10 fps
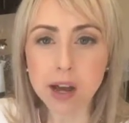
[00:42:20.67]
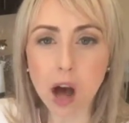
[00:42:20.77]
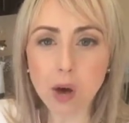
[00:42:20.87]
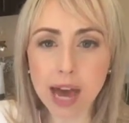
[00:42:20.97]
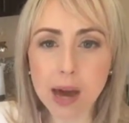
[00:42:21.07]

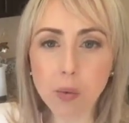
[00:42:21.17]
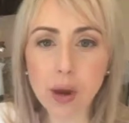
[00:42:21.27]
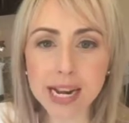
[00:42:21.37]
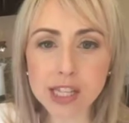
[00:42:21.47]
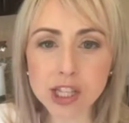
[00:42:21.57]
Okay,
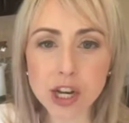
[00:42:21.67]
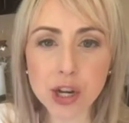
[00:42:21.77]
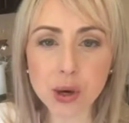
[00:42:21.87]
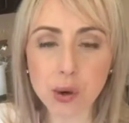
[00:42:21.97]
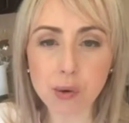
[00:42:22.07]
when is the
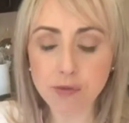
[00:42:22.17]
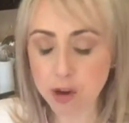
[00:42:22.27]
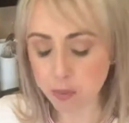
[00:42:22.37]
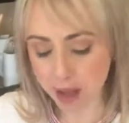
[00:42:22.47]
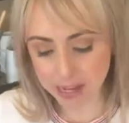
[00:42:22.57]
new
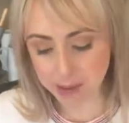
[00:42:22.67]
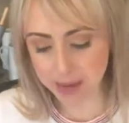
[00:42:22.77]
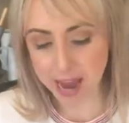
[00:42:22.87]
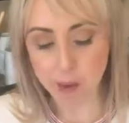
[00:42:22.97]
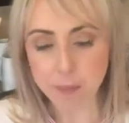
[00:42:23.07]
food plan
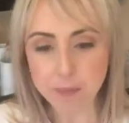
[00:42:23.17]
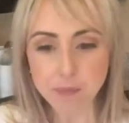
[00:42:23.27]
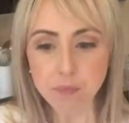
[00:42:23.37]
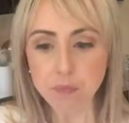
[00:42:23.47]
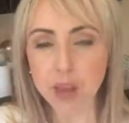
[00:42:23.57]
coming out?
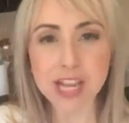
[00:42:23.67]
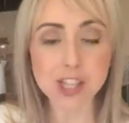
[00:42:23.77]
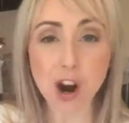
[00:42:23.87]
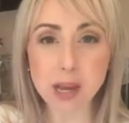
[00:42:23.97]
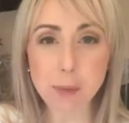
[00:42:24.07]
It's
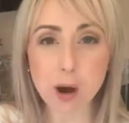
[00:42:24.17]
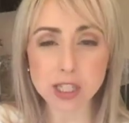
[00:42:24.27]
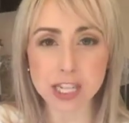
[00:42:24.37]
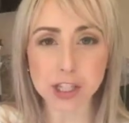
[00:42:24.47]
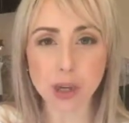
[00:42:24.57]
already
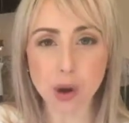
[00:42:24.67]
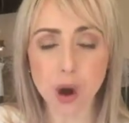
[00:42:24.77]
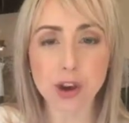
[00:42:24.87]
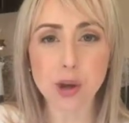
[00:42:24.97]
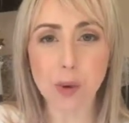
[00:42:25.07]
posted, so
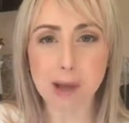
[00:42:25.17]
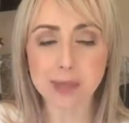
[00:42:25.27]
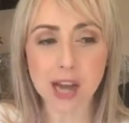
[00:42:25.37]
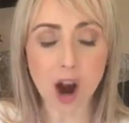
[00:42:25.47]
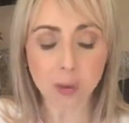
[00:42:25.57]
go to the
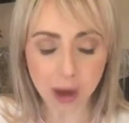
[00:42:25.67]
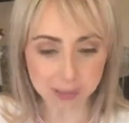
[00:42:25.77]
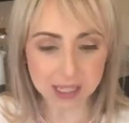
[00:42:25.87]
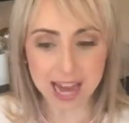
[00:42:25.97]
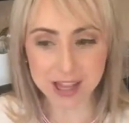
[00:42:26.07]
our
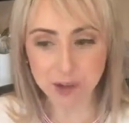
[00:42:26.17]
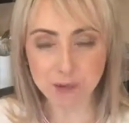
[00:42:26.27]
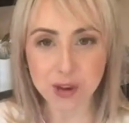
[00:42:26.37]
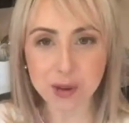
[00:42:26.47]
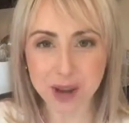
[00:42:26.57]
website,
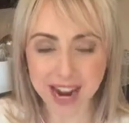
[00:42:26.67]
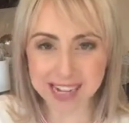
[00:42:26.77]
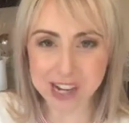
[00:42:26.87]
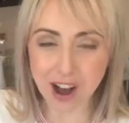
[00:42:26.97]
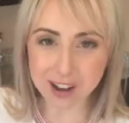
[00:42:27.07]

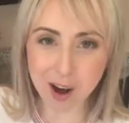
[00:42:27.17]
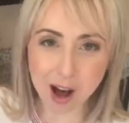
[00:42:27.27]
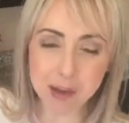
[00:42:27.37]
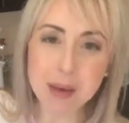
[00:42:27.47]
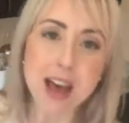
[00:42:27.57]

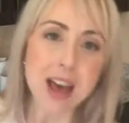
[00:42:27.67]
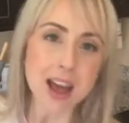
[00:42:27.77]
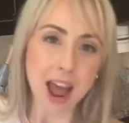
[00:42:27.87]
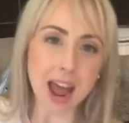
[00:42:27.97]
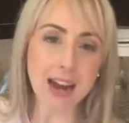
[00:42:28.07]
thefoodnanny.com,
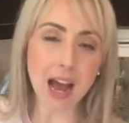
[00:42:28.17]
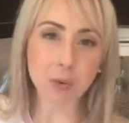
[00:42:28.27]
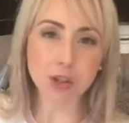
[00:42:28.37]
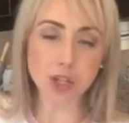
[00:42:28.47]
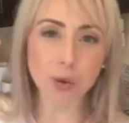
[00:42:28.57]
and I
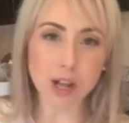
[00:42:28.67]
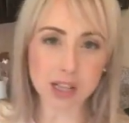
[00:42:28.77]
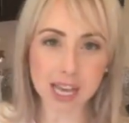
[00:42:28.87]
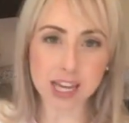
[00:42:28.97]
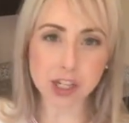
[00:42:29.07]
will do a
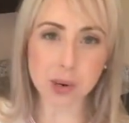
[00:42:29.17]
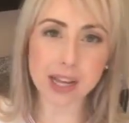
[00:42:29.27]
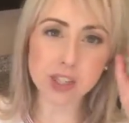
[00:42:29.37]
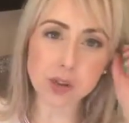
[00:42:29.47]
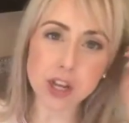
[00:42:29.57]
link to
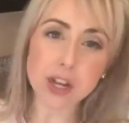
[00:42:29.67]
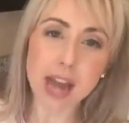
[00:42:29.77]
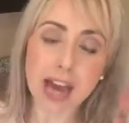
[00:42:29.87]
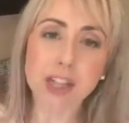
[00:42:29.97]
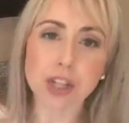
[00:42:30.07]
it. So the
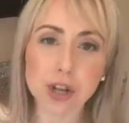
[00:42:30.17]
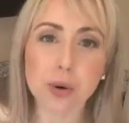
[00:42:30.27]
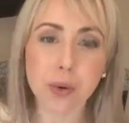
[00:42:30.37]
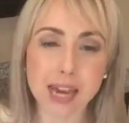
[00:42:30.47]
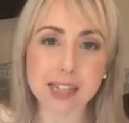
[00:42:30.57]
next
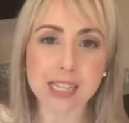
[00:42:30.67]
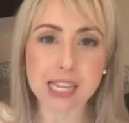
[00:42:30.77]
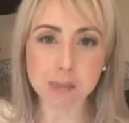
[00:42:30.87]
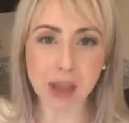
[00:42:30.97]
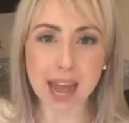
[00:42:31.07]
2 weeks
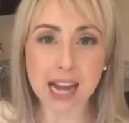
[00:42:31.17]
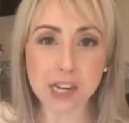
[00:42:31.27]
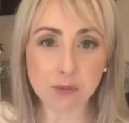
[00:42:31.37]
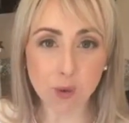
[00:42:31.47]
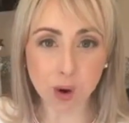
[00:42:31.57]
is
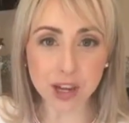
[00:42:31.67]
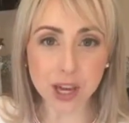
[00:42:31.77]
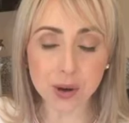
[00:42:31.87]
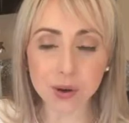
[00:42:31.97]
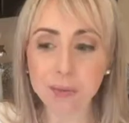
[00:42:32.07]
planned for
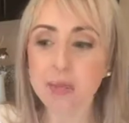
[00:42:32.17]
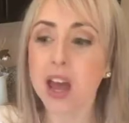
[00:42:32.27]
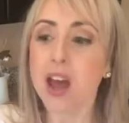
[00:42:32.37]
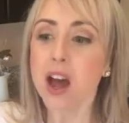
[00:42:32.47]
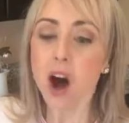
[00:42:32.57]
you.
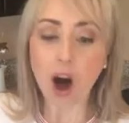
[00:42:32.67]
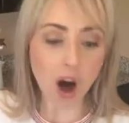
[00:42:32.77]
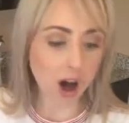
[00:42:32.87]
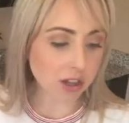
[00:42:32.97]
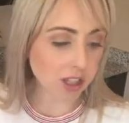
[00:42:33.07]

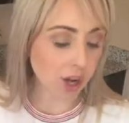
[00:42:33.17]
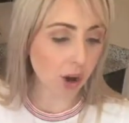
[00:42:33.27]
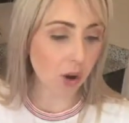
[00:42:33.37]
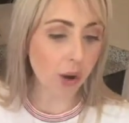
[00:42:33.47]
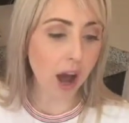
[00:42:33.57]

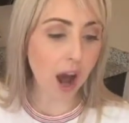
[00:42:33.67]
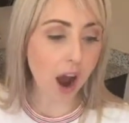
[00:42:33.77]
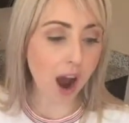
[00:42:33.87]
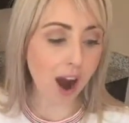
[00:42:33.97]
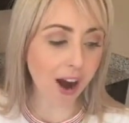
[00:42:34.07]
Also,
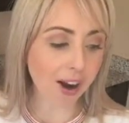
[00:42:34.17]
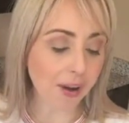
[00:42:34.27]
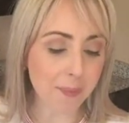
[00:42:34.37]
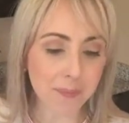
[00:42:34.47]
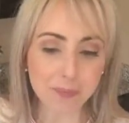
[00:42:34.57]

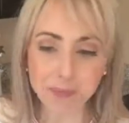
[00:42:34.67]
our